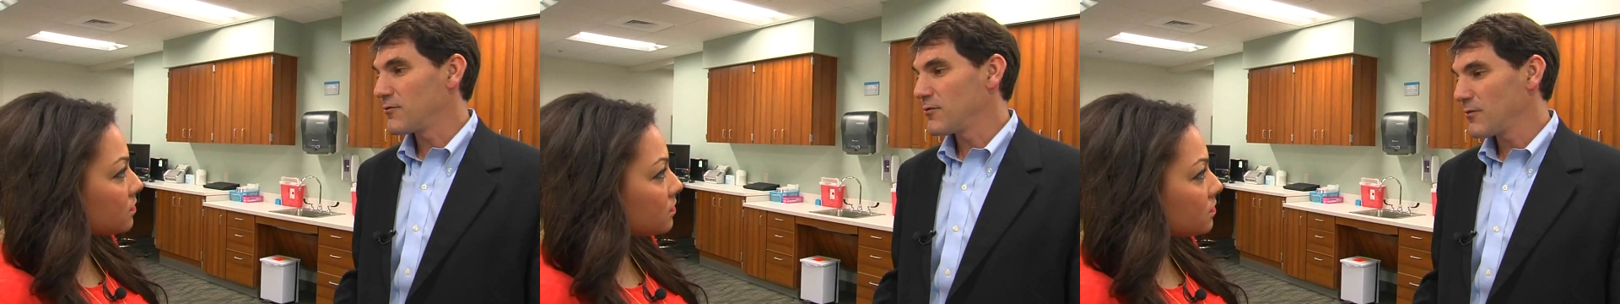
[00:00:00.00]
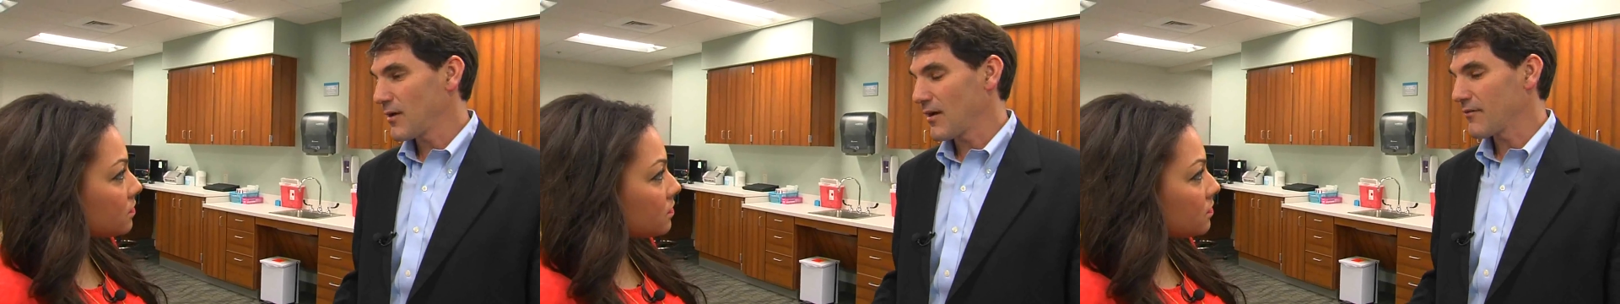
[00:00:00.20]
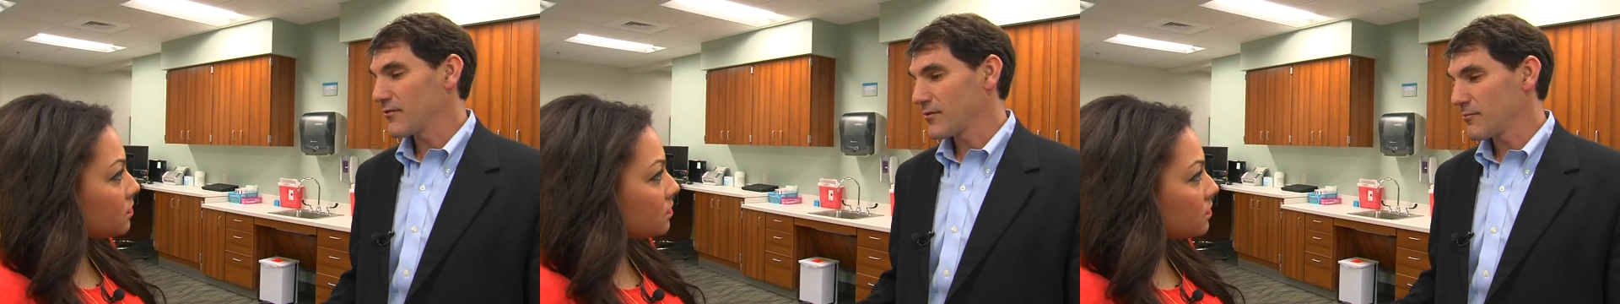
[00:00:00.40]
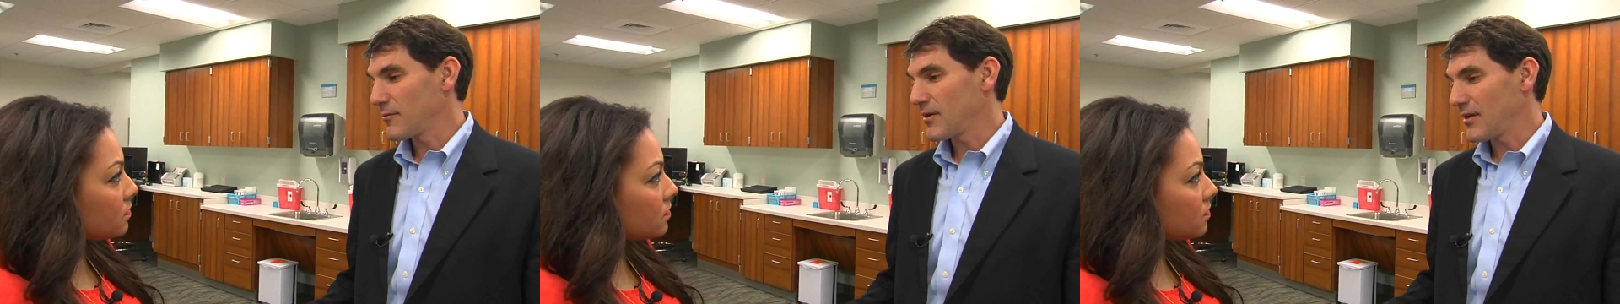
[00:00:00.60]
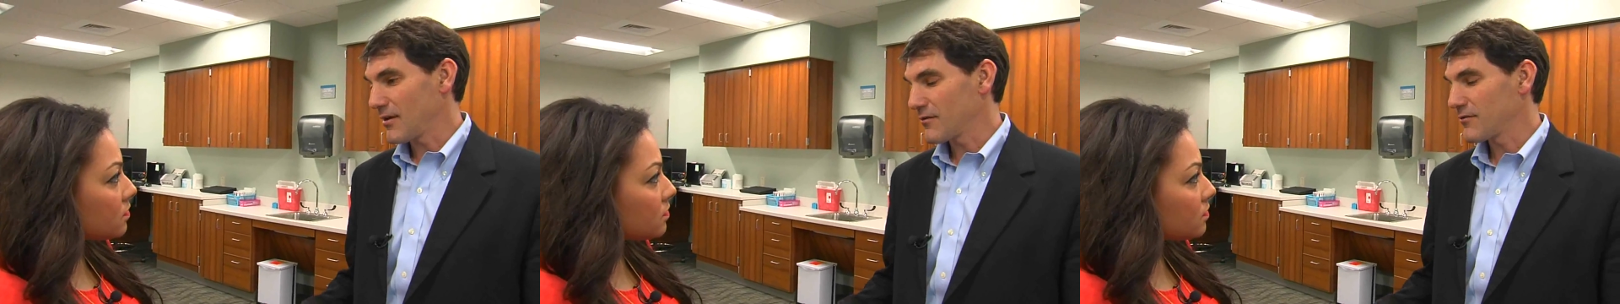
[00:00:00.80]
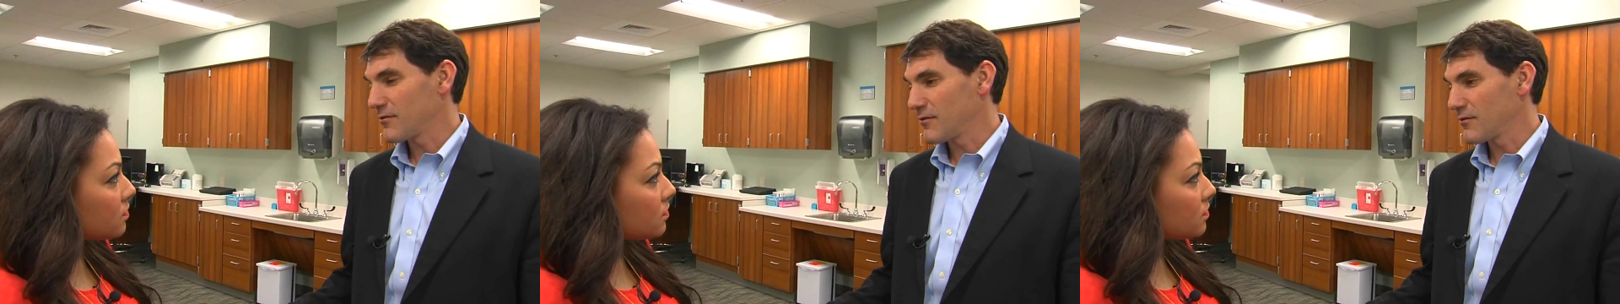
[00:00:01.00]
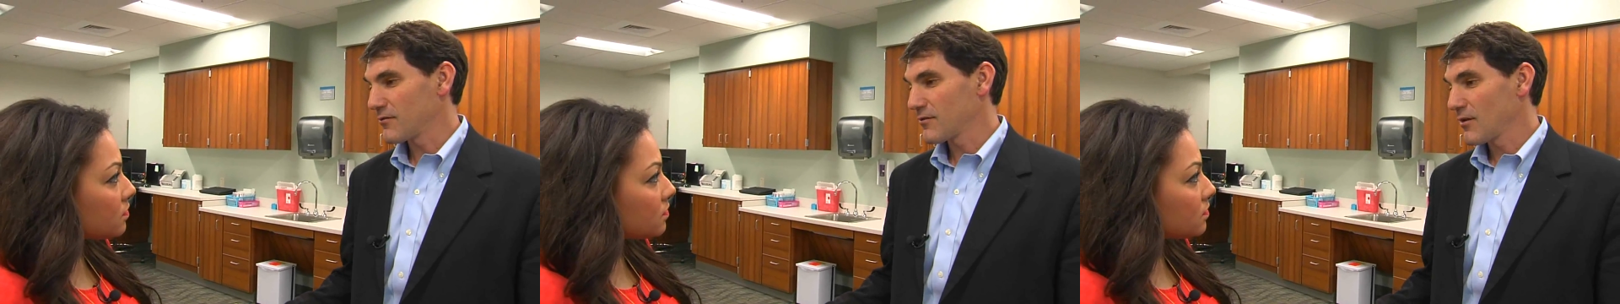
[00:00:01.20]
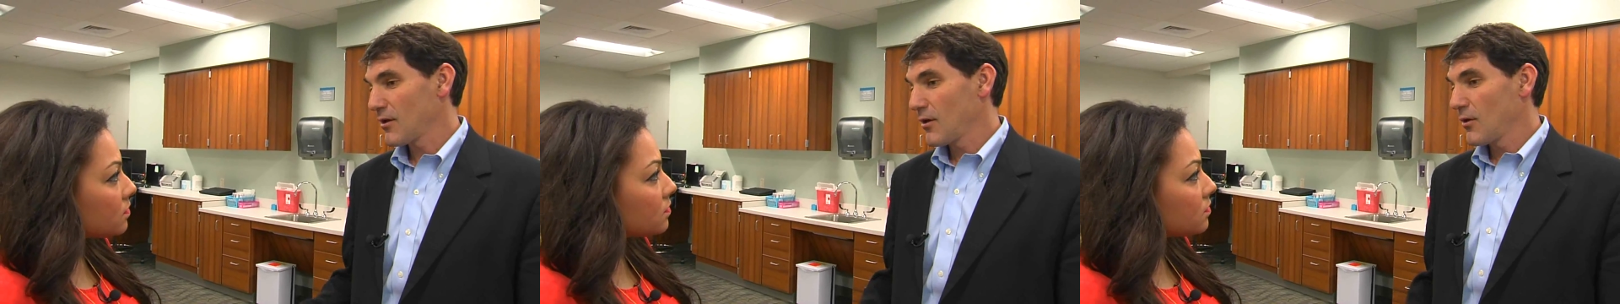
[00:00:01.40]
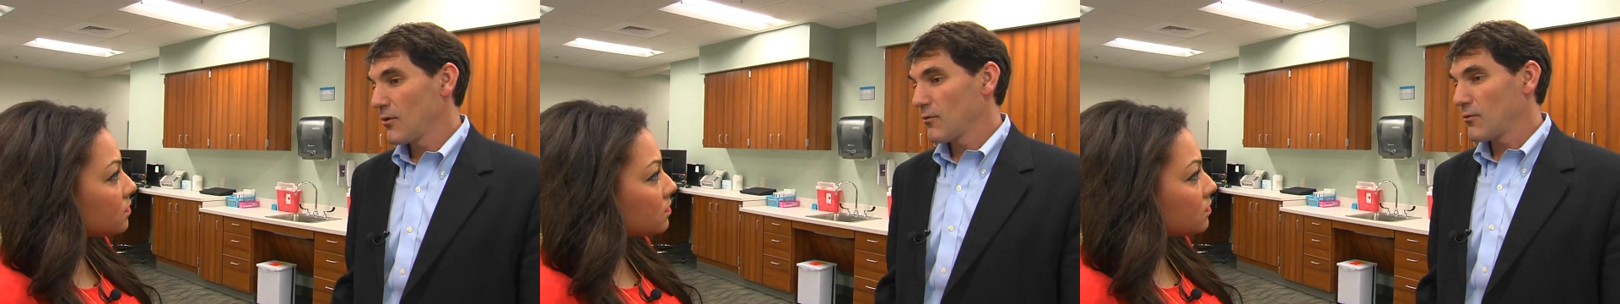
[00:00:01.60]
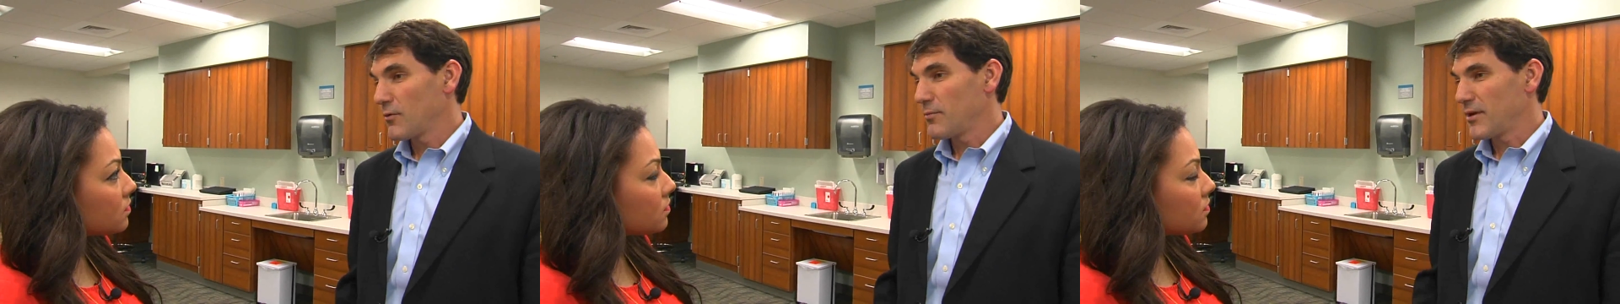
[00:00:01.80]
Speaker 1: who do have some knee issues
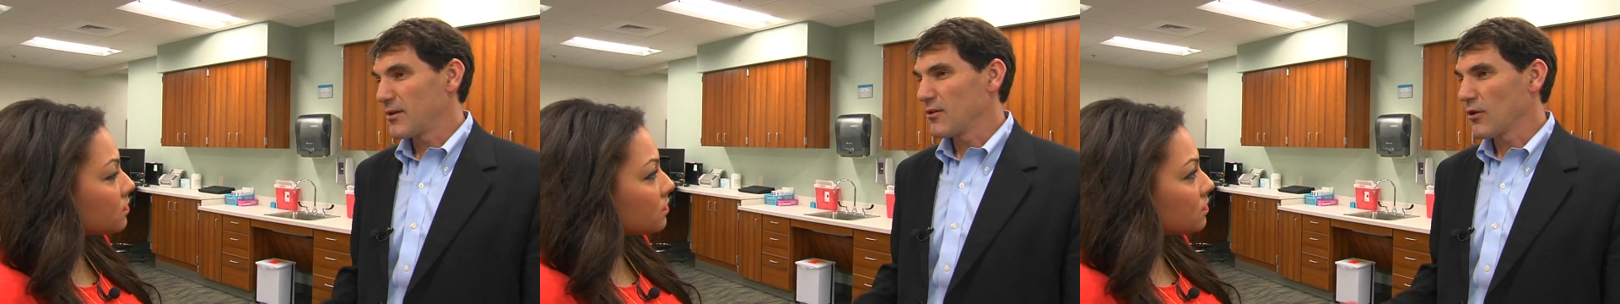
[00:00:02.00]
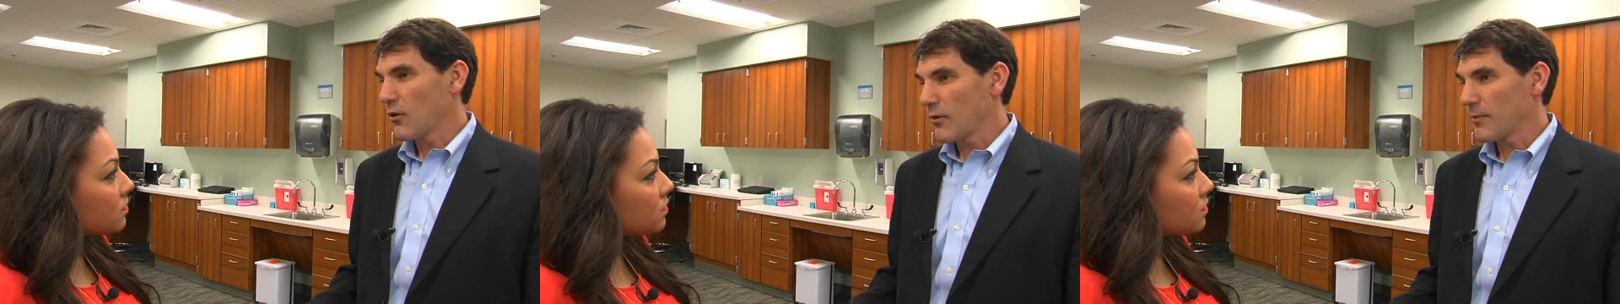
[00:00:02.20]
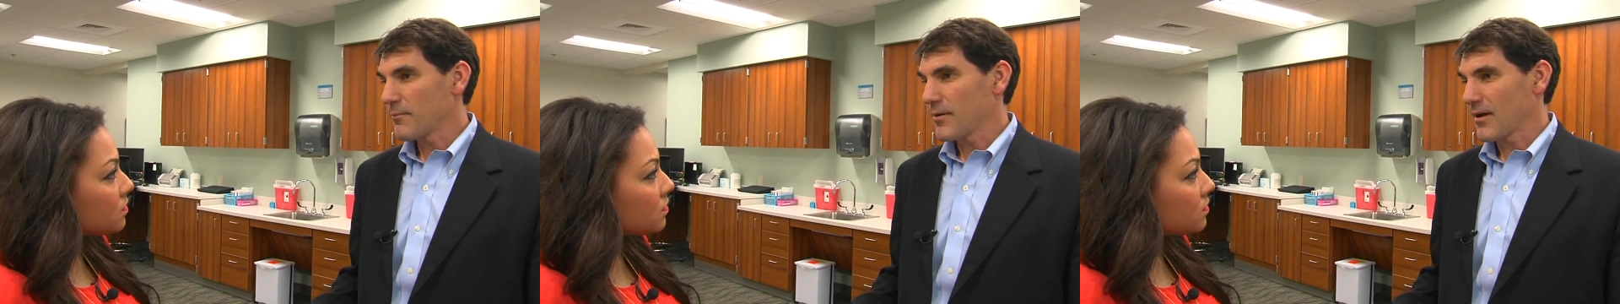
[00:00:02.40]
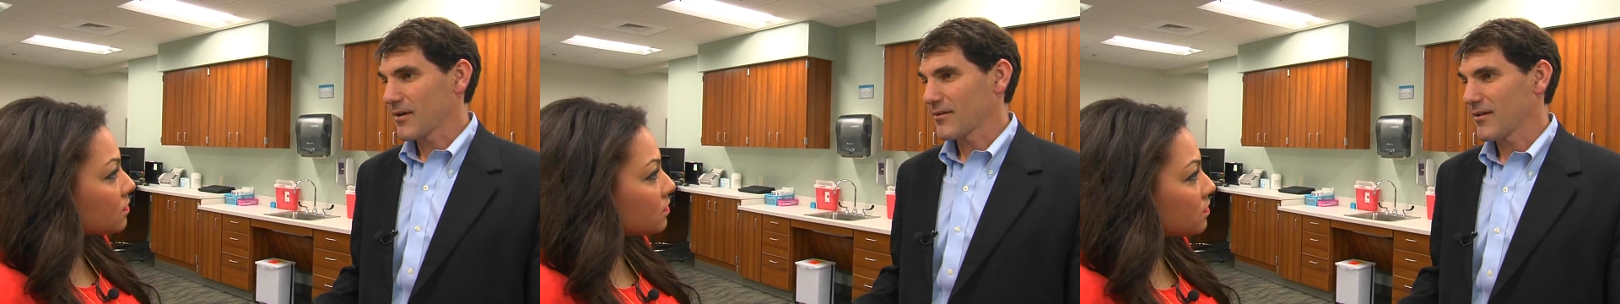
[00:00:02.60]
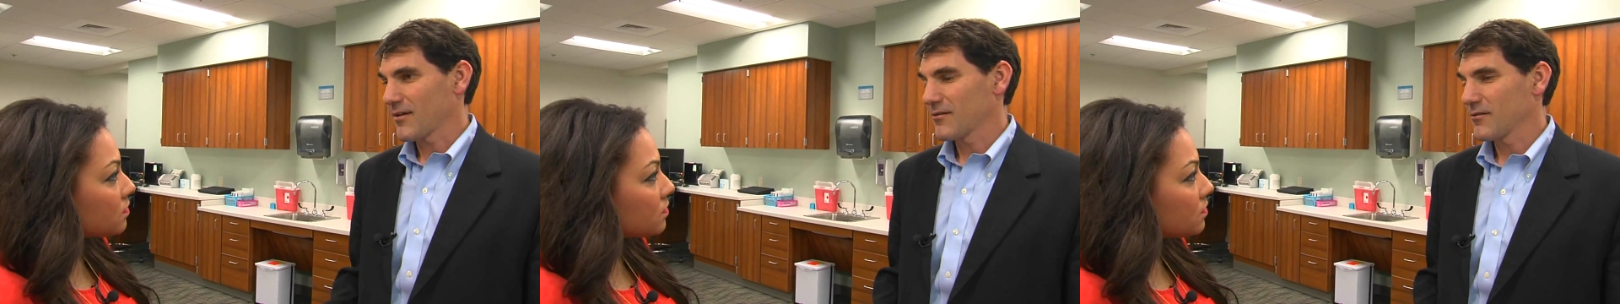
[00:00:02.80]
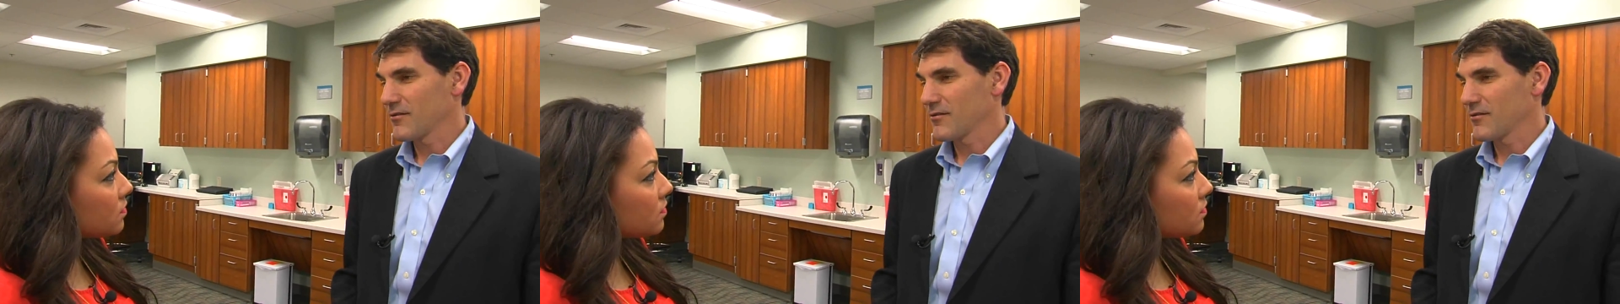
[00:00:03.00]
would be low impact